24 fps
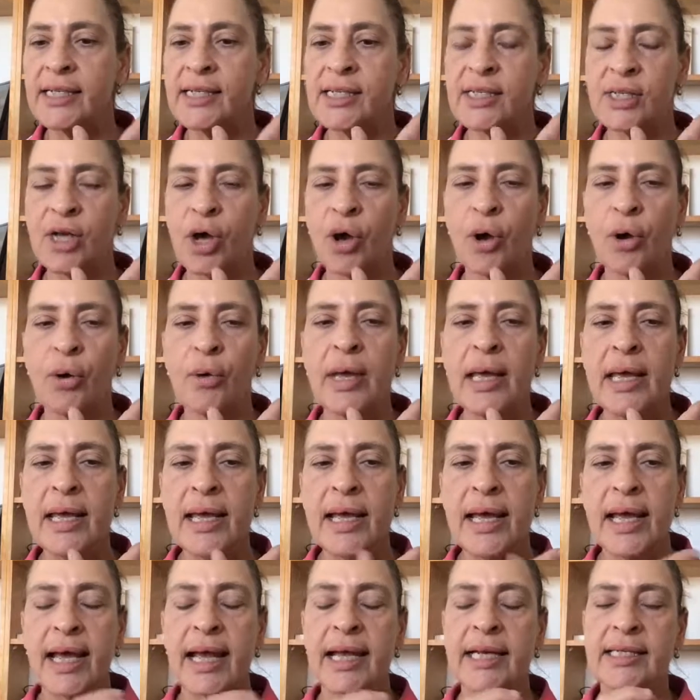So
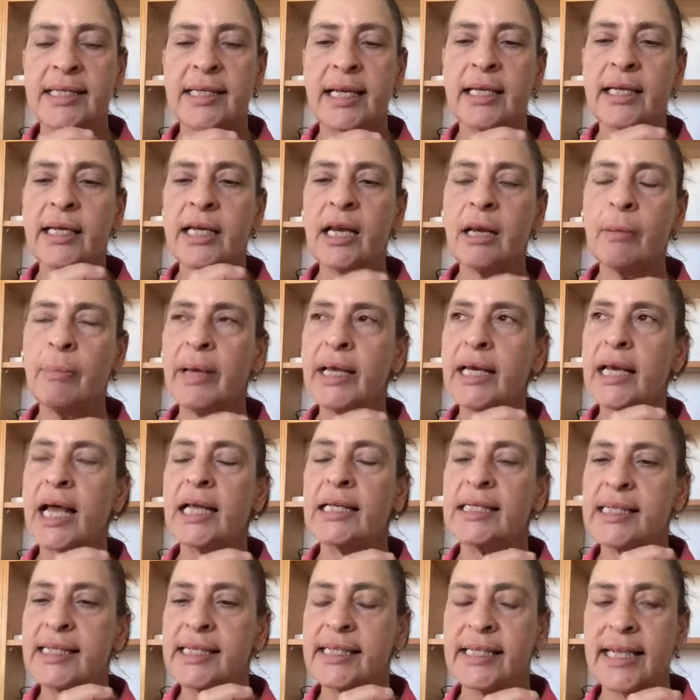it's a little bit
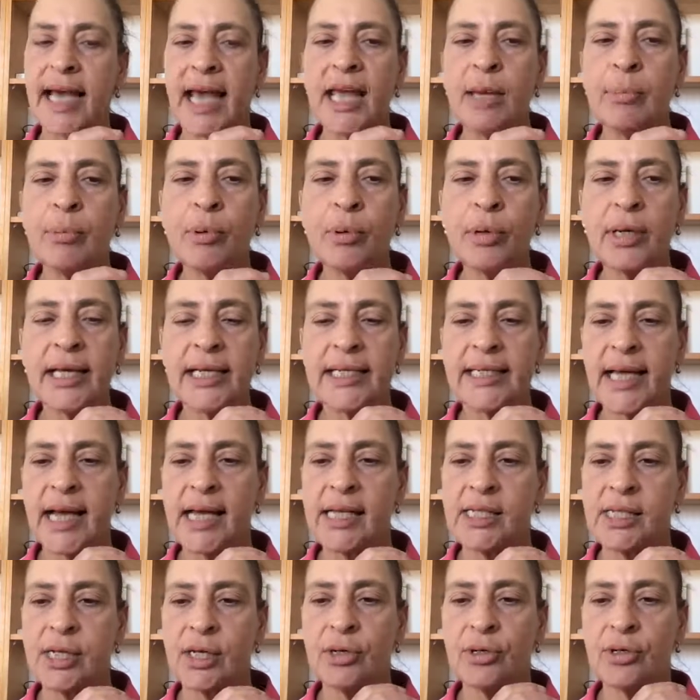unstable. It
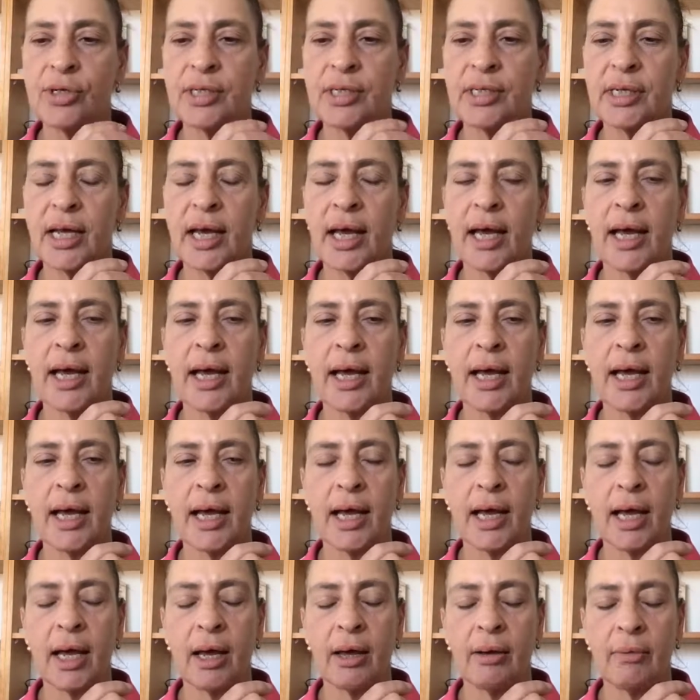doesn't
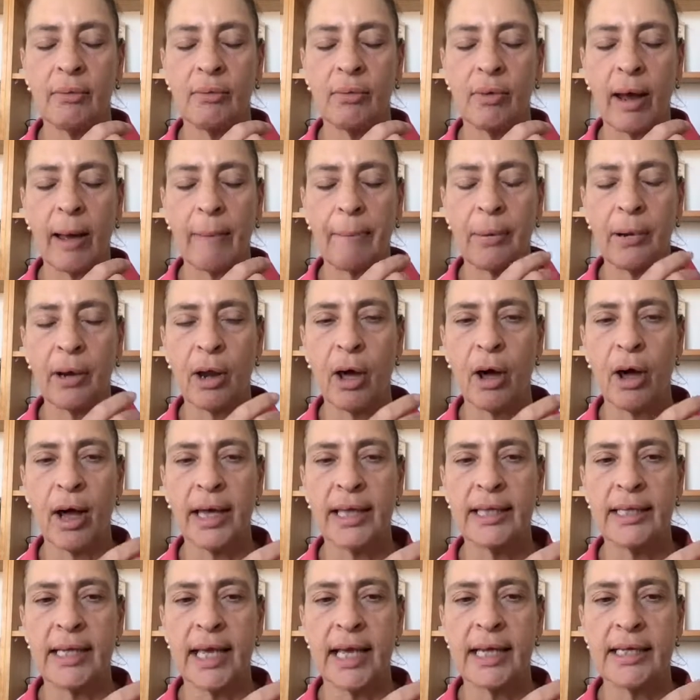
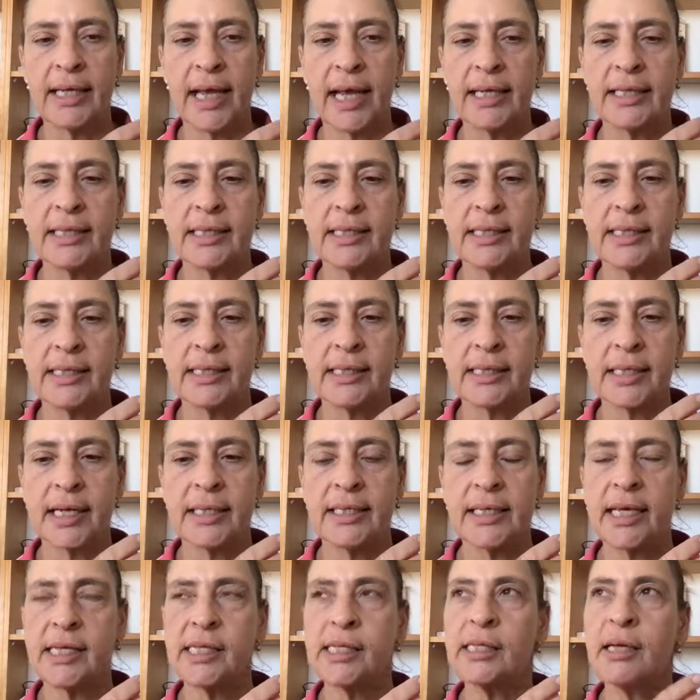apply
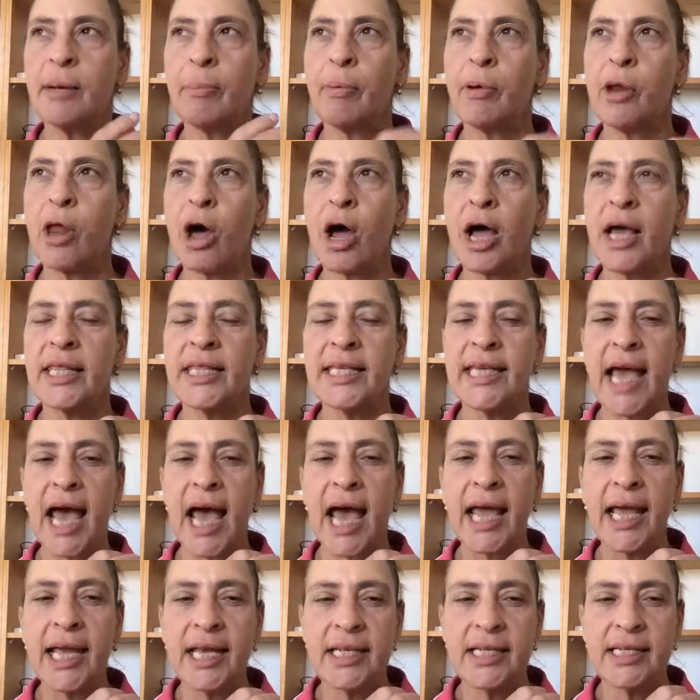the
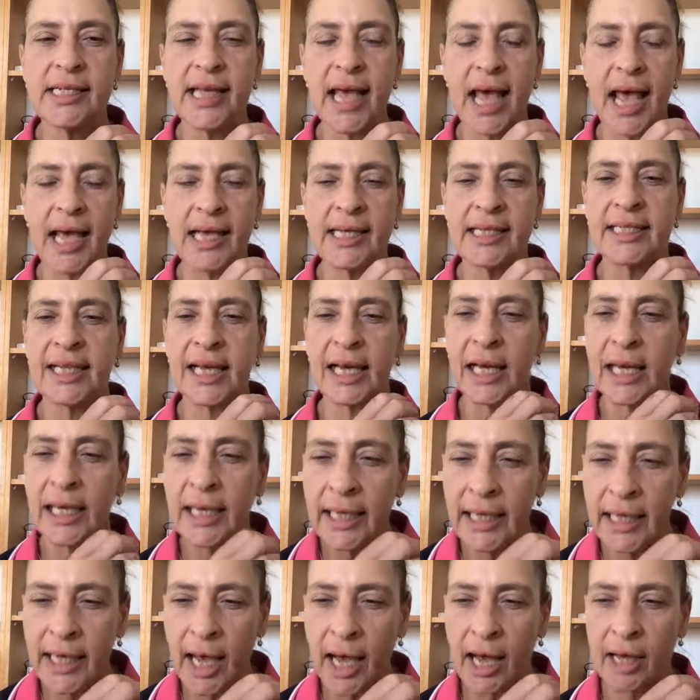aids as
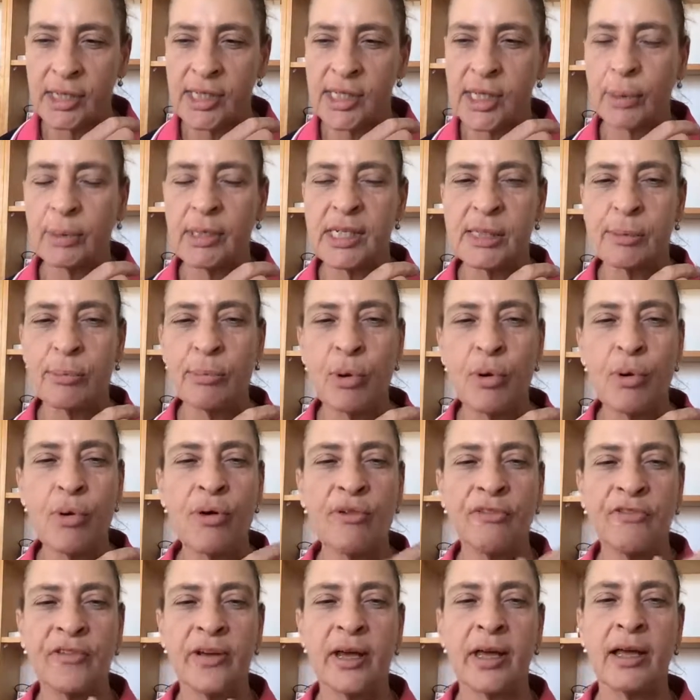clear. So it's more
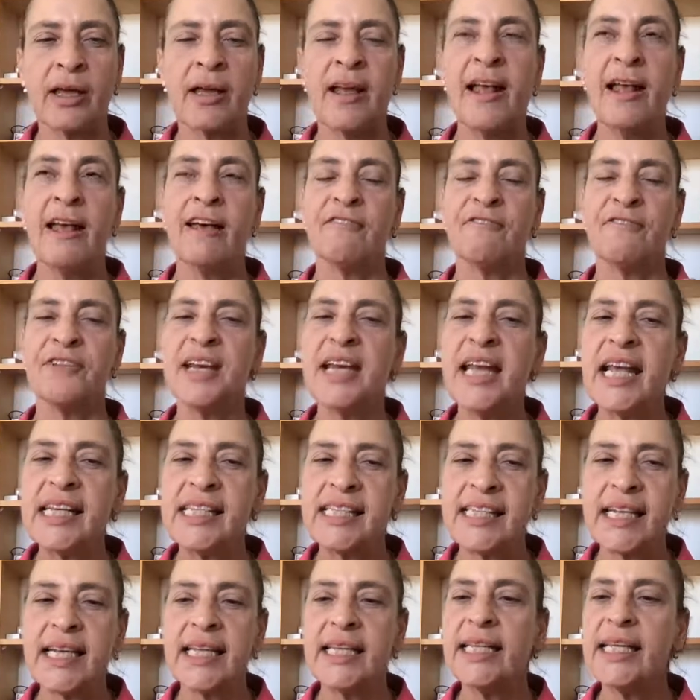for
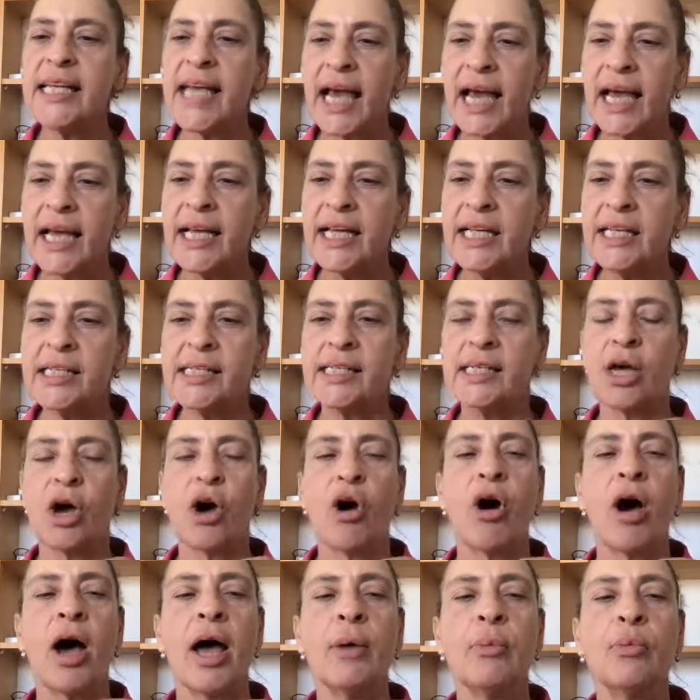finessing the aids.
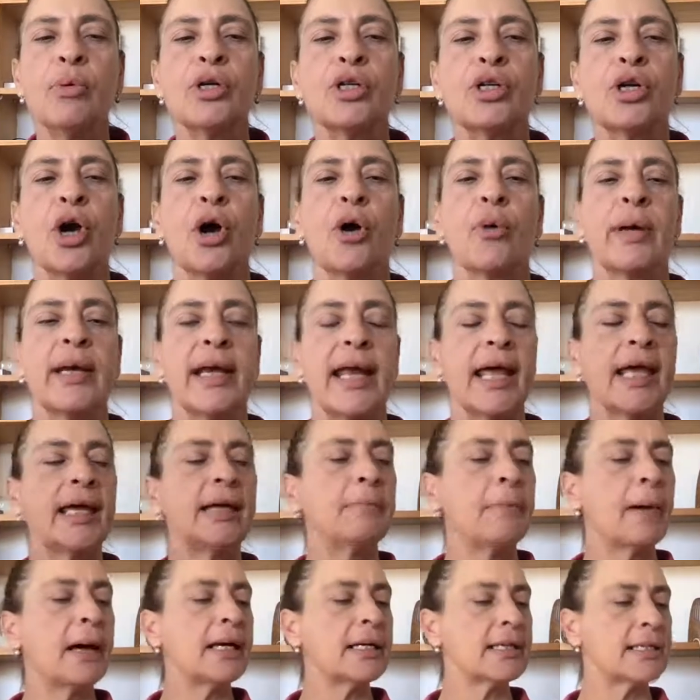I would go an egg
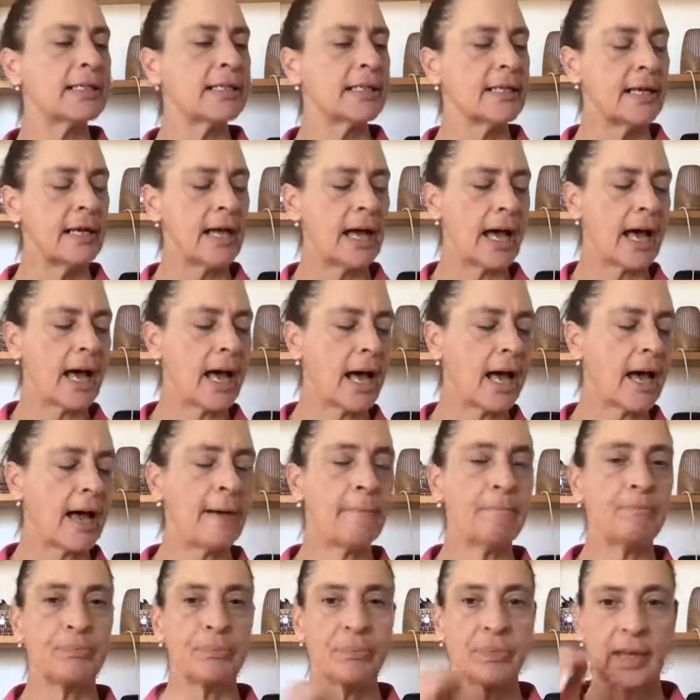butt
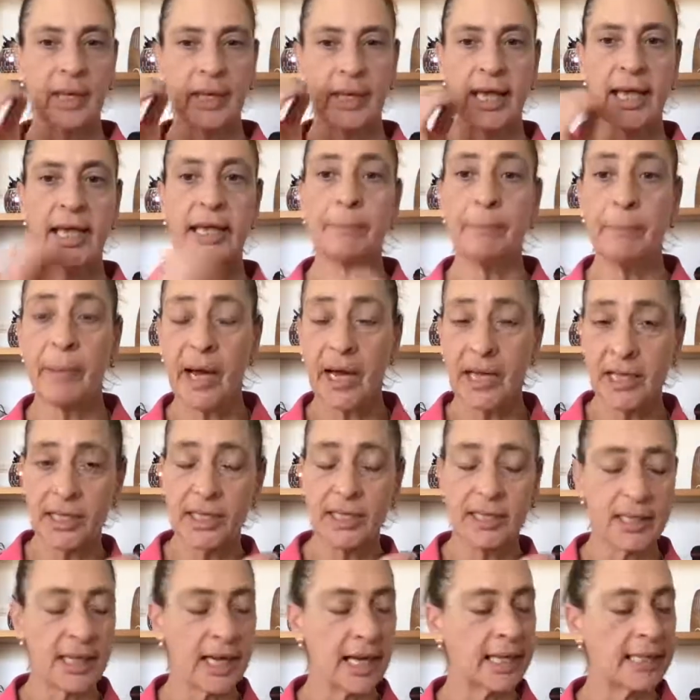egg butt
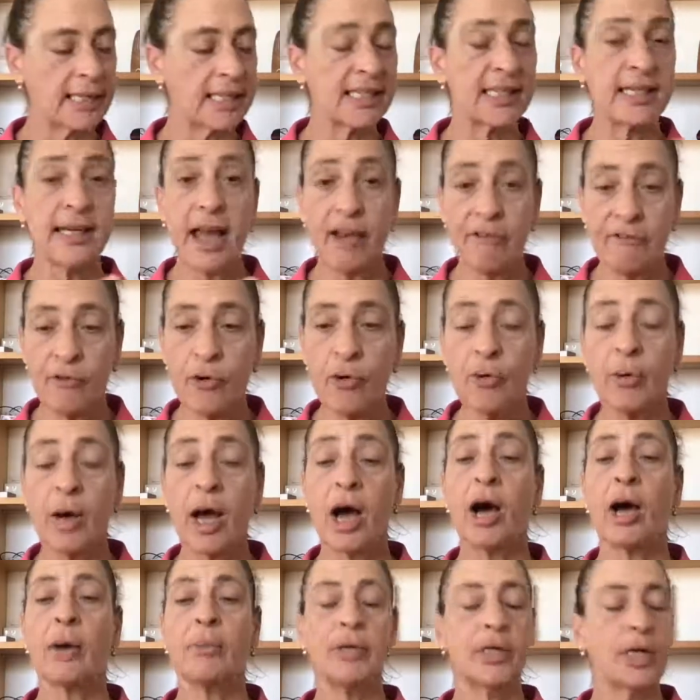snaffle.
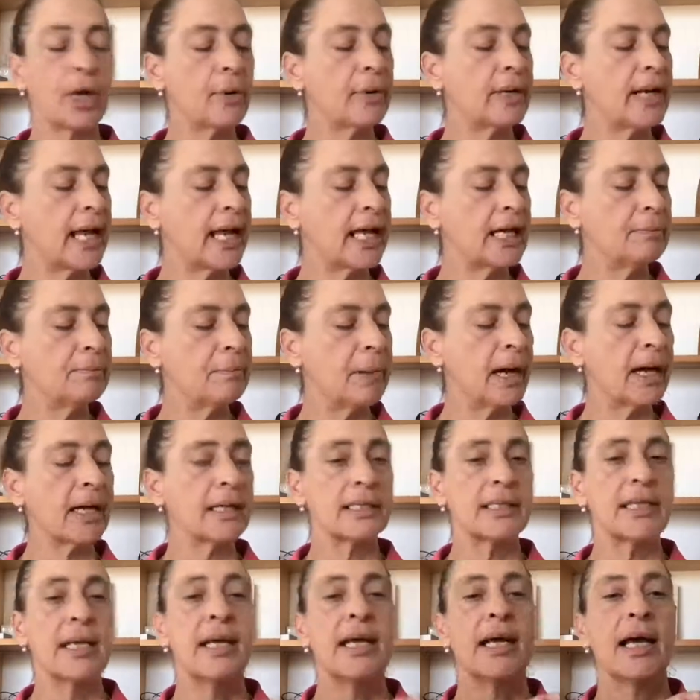I would go an egg
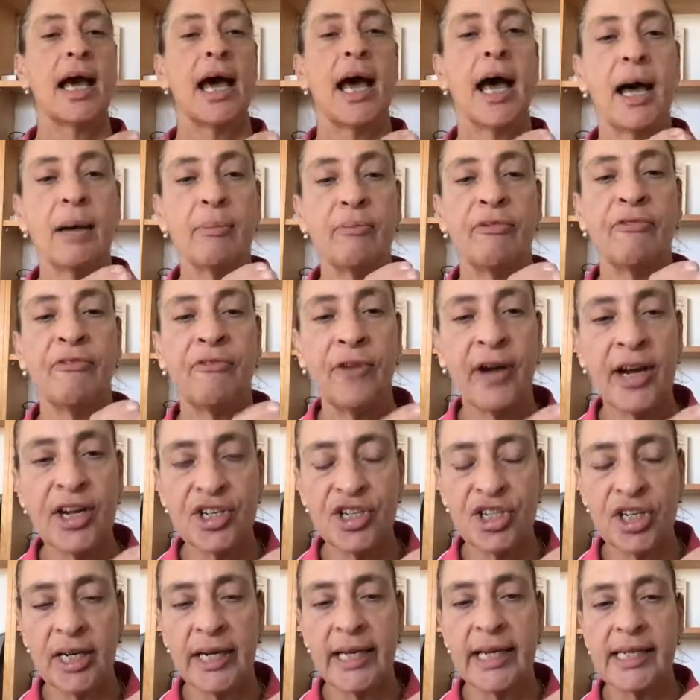butt
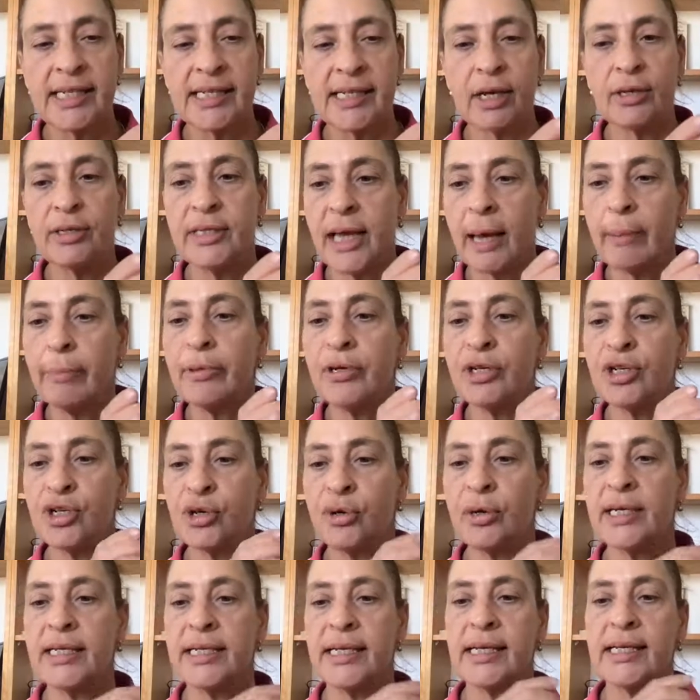French link, so double
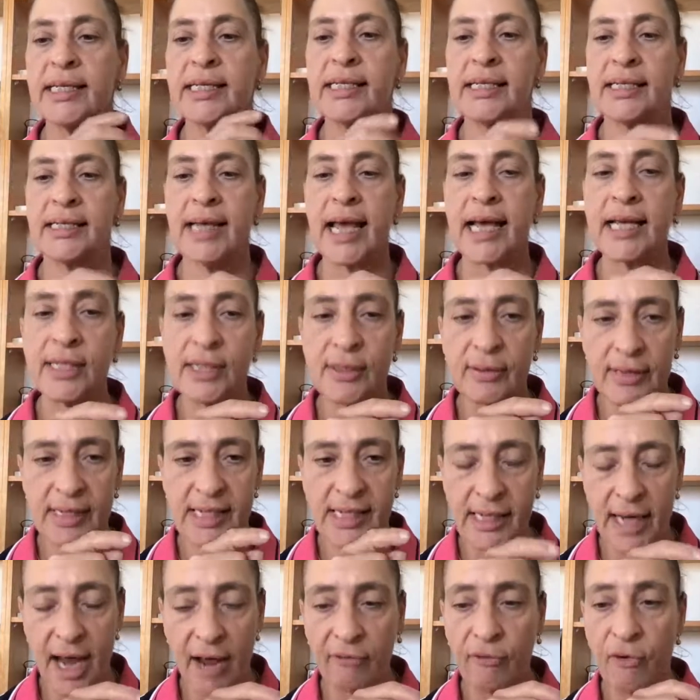jointed
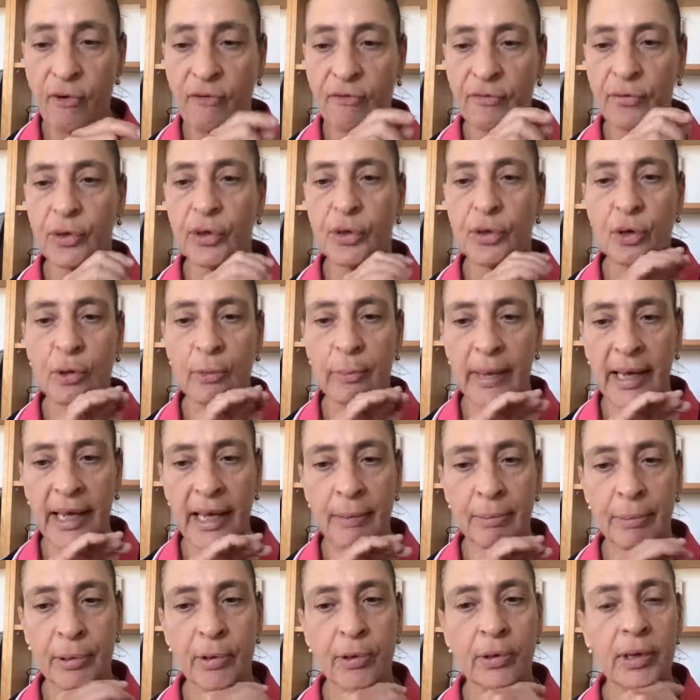snaffle for your
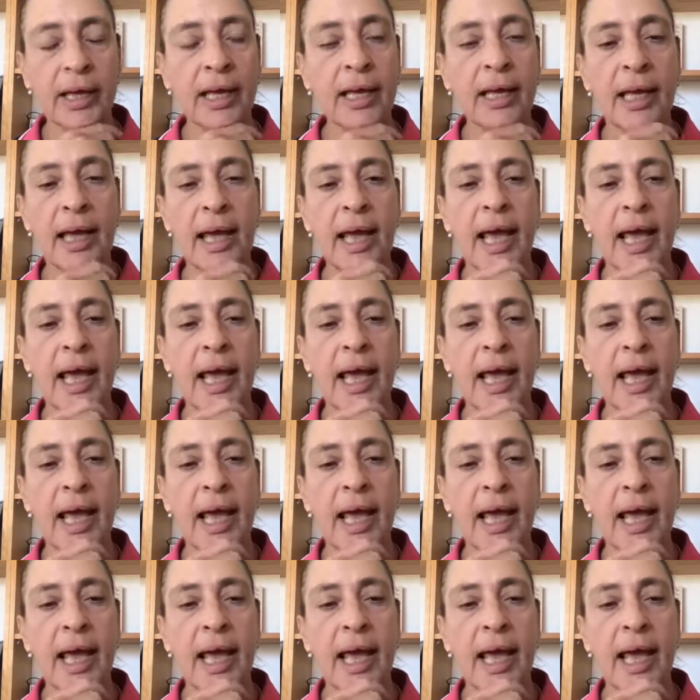mare, Paula.